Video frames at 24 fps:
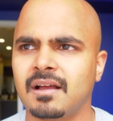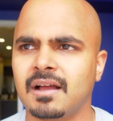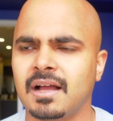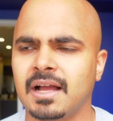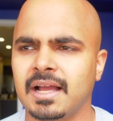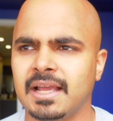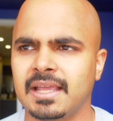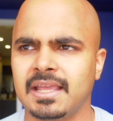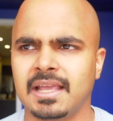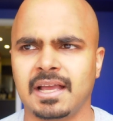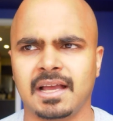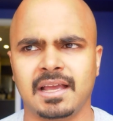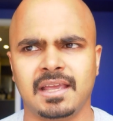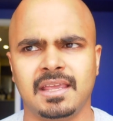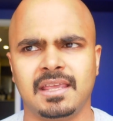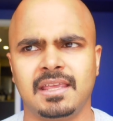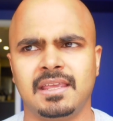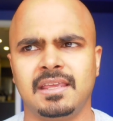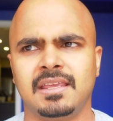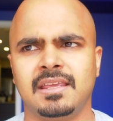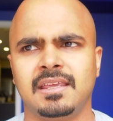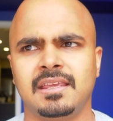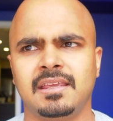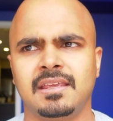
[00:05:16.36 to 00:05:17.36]

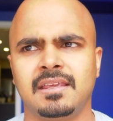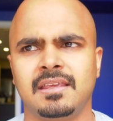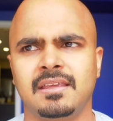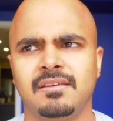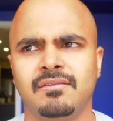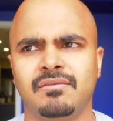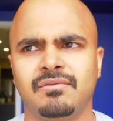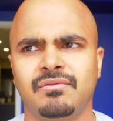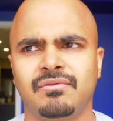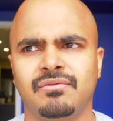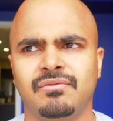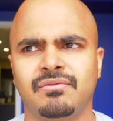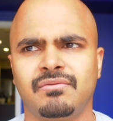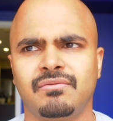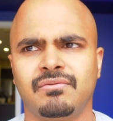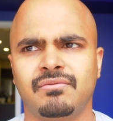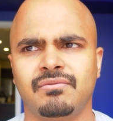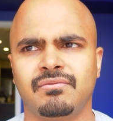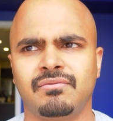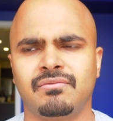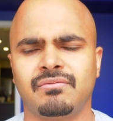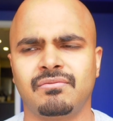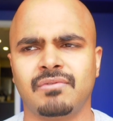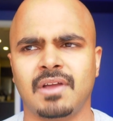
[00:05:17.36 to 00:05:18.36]
I
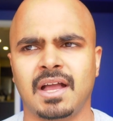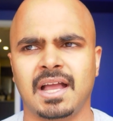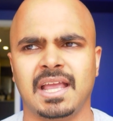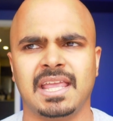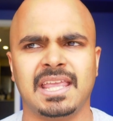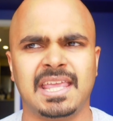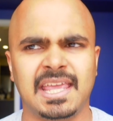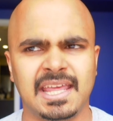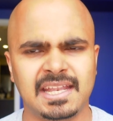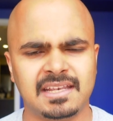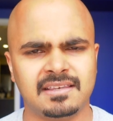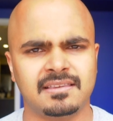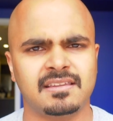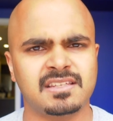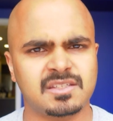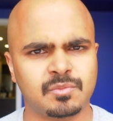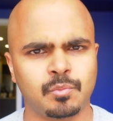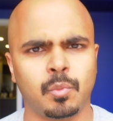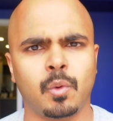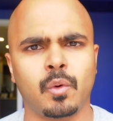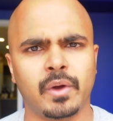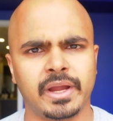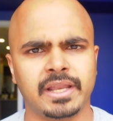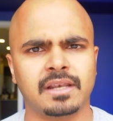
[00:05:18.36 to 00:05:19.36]
I hit this
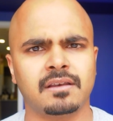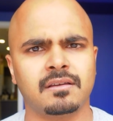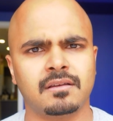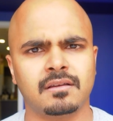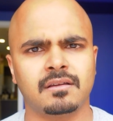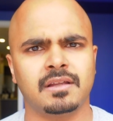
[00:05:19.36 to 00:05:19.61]
point.